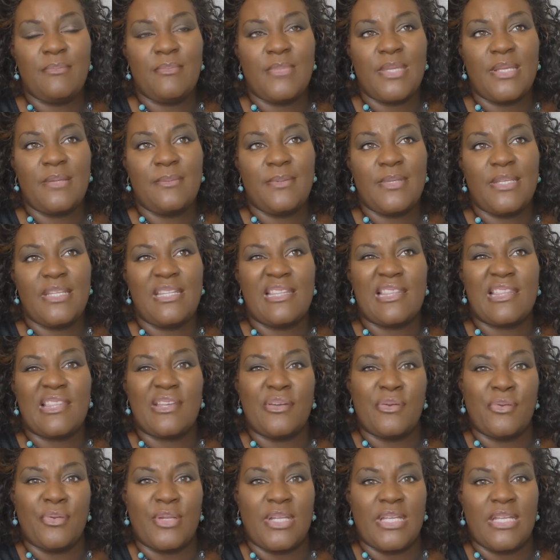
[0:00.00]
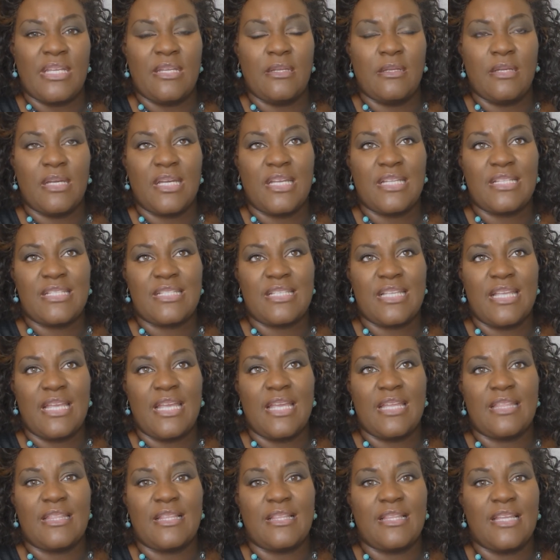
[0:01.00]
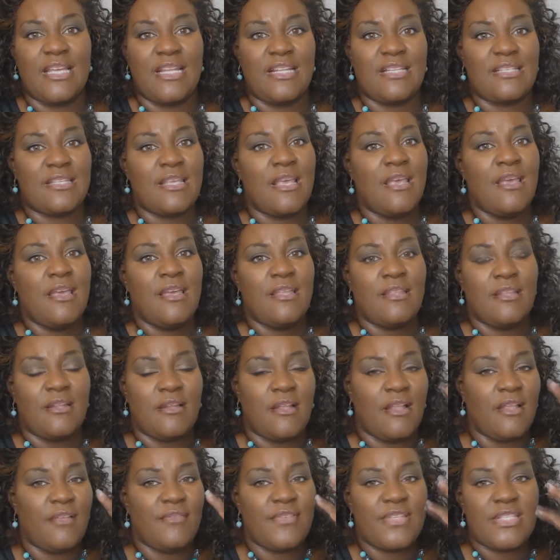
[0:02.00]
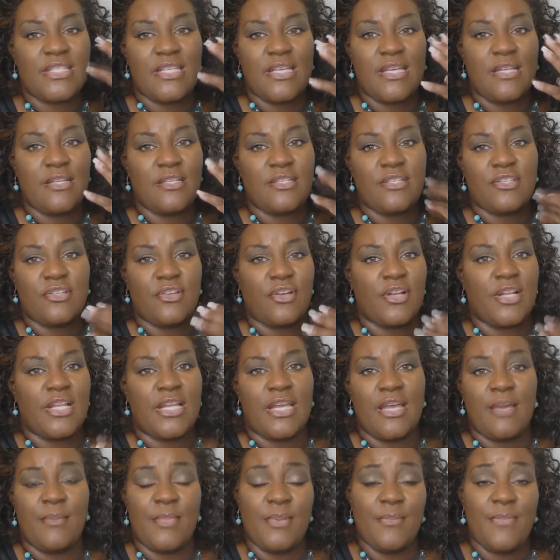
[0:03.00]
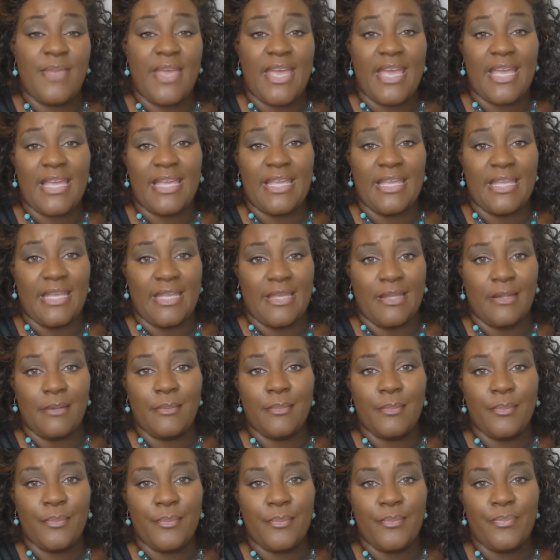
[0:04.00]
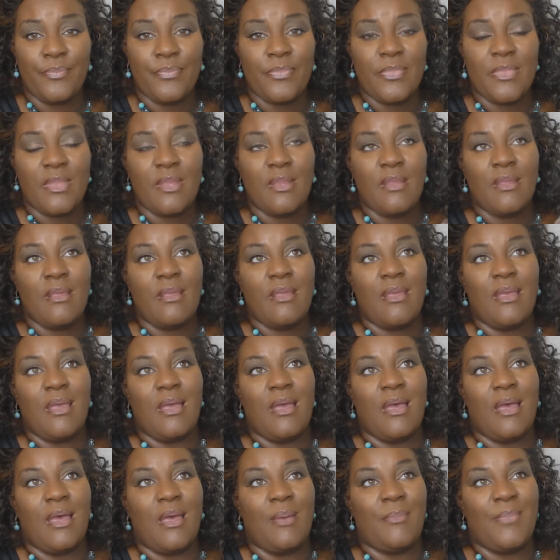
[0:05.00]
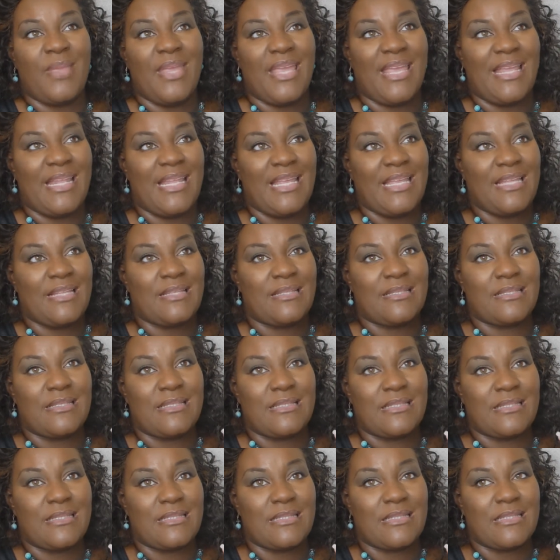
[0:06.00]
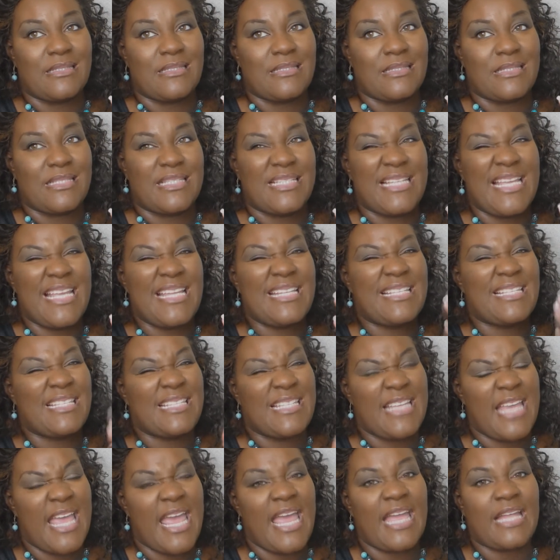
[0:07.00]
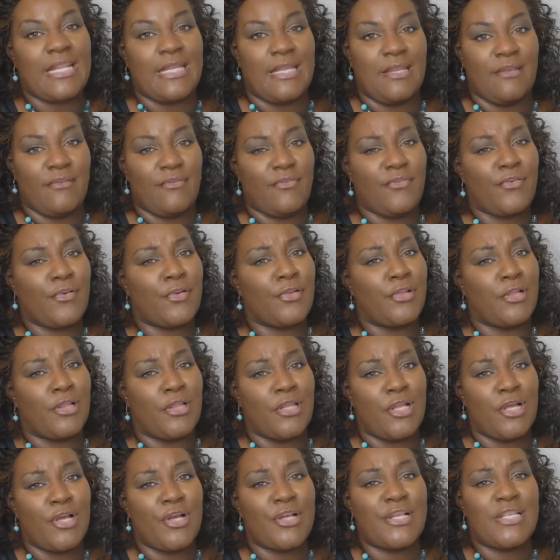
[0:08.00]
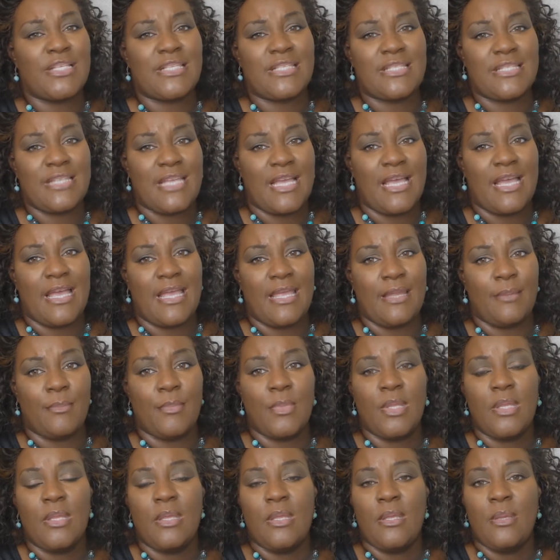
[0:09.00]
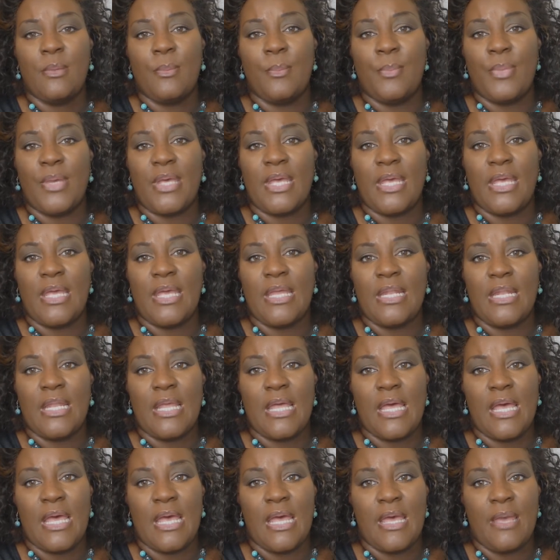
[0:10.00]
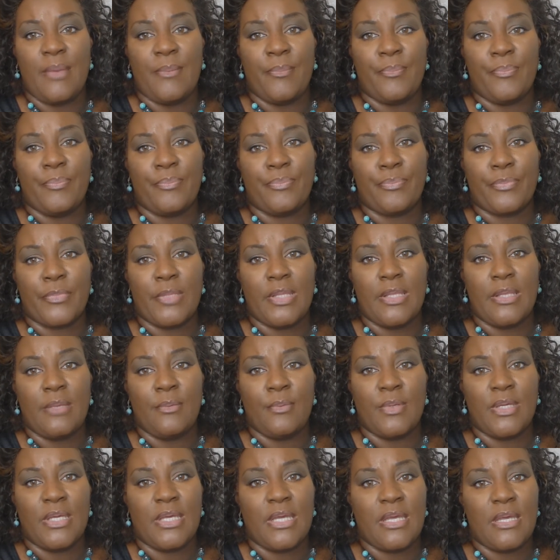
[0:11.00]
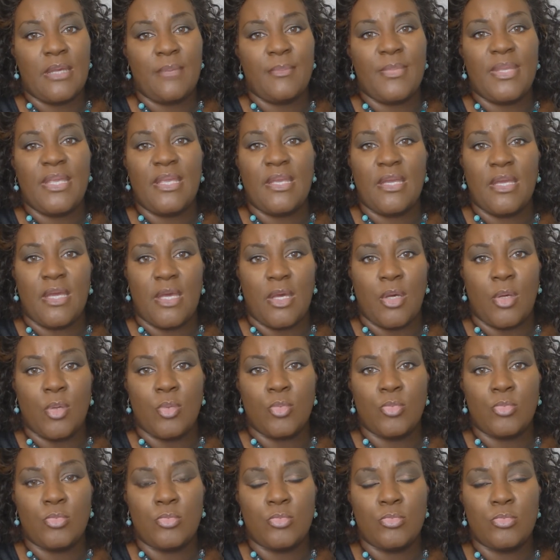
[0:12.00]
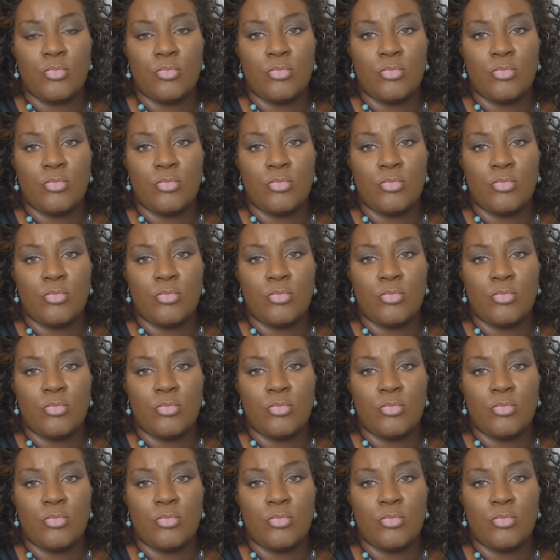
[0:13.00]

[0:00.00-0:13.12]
maybe 30, I'd say at the latest. Then all of a sudden it started coming back again, and it stayed stagnant for the longest time, but it would come and go.